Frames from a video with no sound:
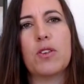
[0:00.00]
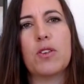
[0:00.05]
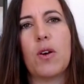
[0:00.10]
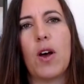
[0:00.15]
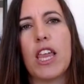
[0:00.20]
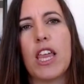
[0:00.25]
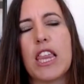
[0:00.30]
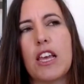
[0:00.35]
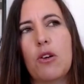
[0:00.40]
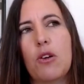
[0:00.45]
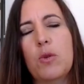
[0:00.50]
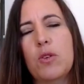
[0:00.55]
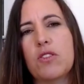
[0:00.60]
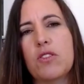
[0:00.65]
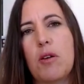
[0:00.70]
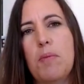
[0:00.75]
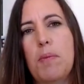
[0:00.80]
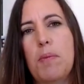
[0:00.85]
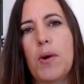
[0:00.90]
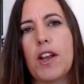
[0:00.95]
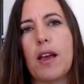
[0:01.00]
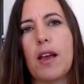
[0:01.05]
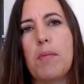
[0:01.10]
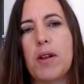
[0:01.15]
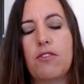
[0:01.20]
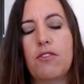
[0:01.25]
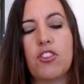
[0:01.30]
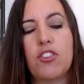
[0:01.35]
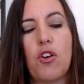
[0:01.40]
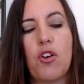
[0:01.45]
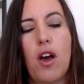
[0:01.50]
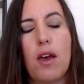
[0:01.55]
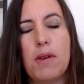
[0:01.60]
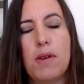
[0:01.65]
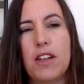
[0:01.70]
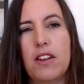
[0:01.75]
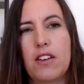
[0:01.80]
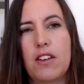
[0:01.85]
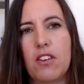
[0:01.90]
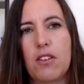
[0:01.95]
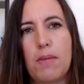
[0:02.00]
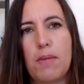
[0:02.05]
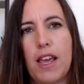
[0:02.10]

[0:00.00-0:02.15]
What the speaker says: So I think also putting a bit of time into